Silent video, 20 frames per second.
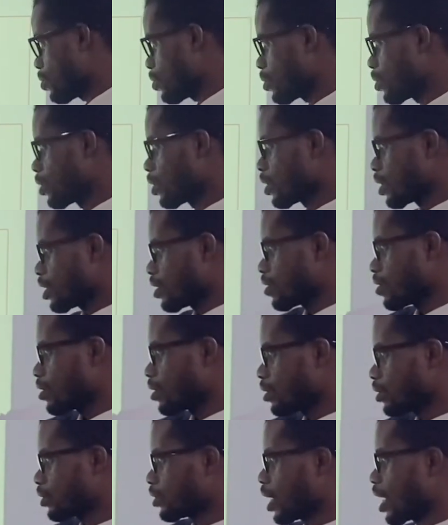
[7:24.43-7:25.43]
to the
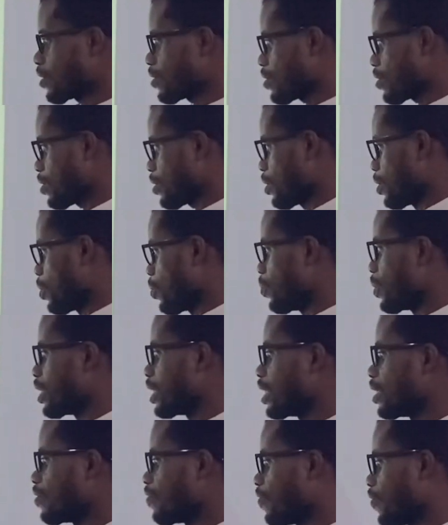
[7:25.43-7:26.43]
trust
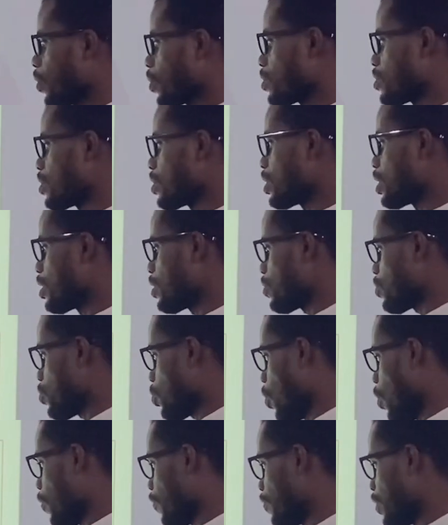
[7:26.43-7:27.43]
within 14
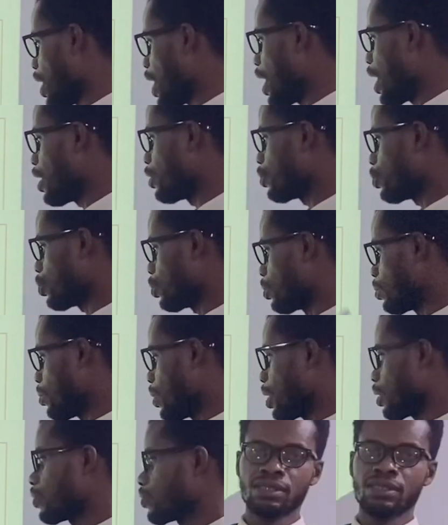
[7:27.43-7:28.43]
days of the ensuing
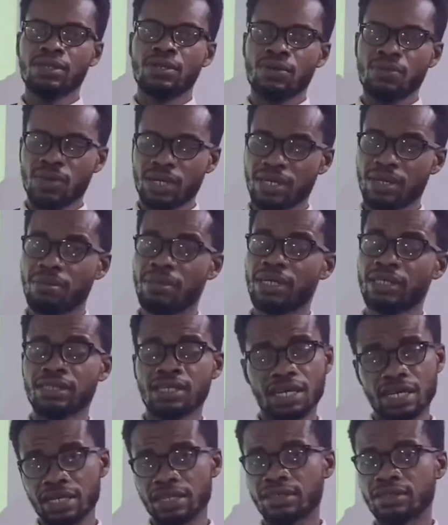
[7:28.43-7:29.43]
month. When the
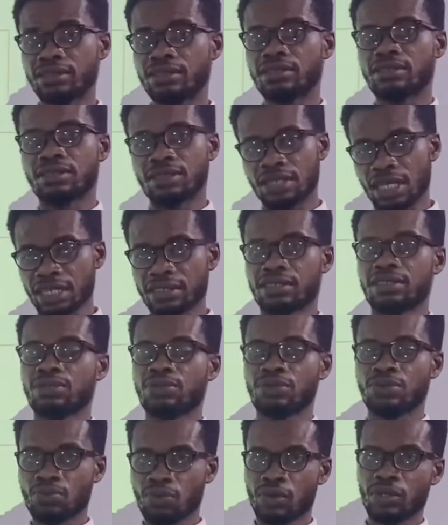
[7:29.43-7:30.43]
month ends, that
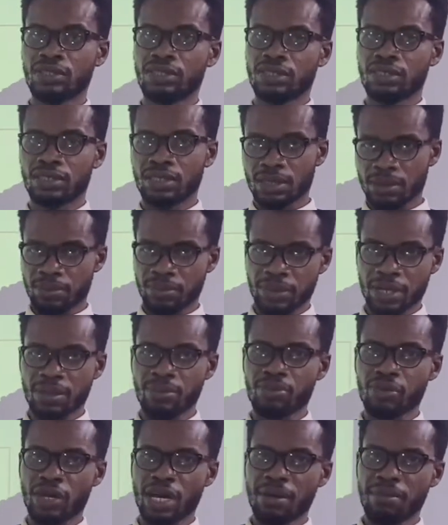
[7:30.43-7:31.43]
is what the
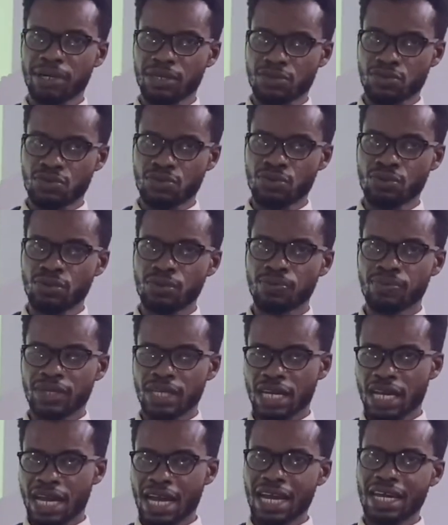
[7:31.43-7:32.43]
employer must do.
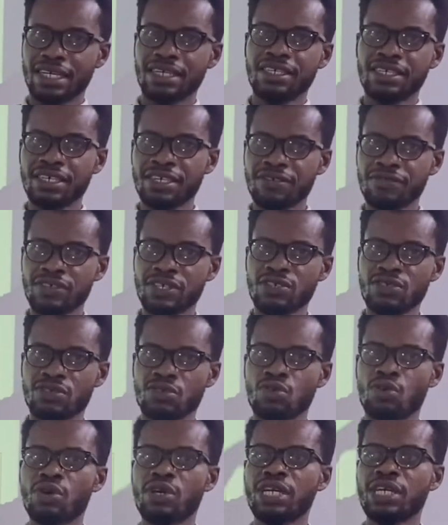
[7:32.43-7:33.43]
And if he
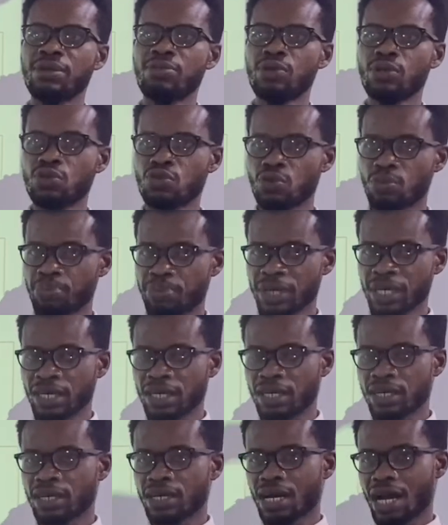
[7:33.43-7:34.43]
is not able to
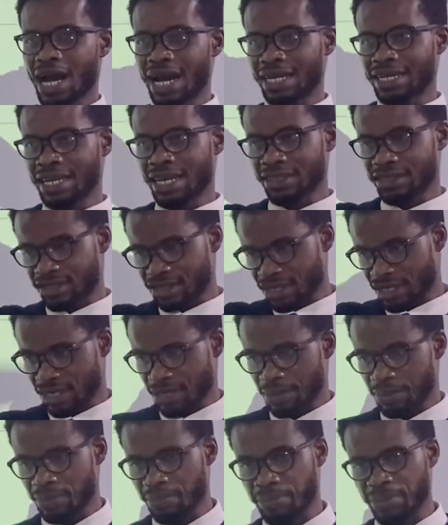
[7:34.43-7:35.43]
pay at that
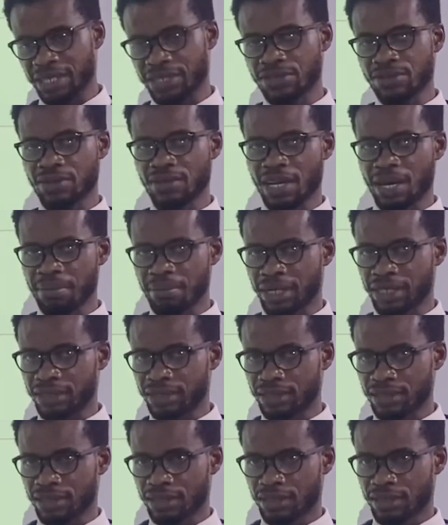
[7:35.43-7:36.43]
particular
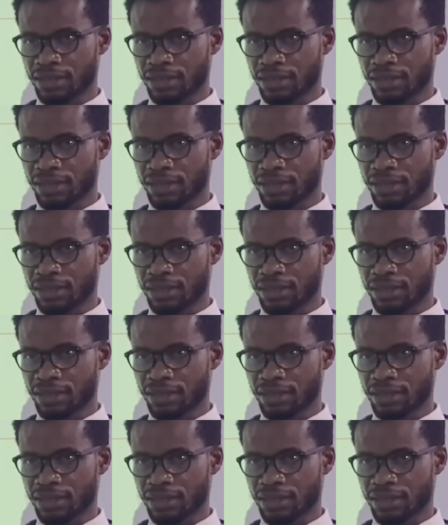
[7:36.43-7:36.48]
month,